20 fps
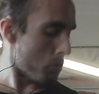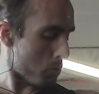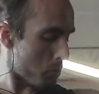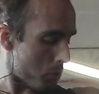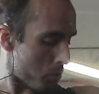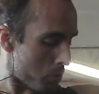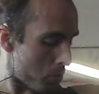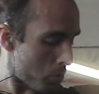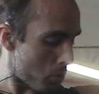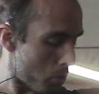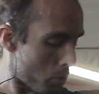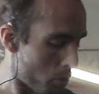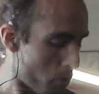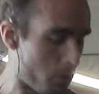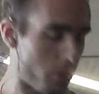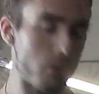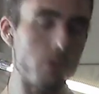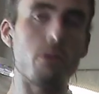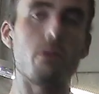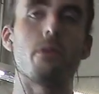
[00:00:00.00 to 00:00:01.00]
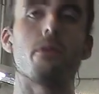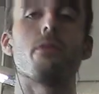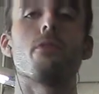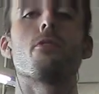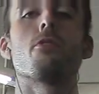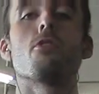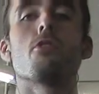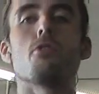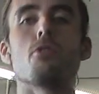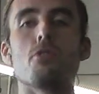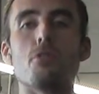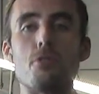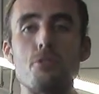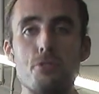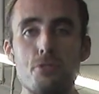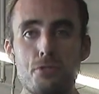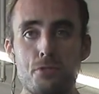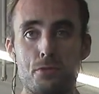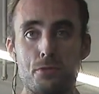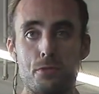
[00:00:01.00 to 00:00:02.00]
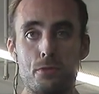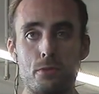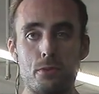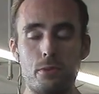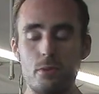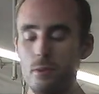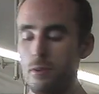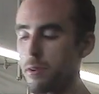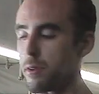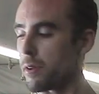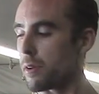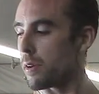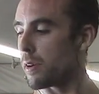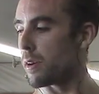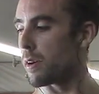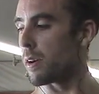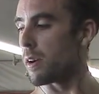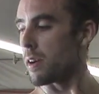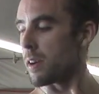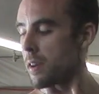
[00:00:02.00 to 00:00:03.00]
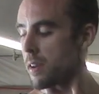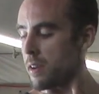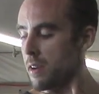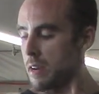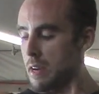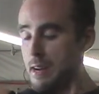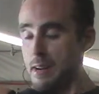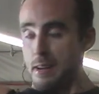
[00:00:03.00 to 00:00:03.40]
lateral raises. And then when I'm doing my, you know, shoulder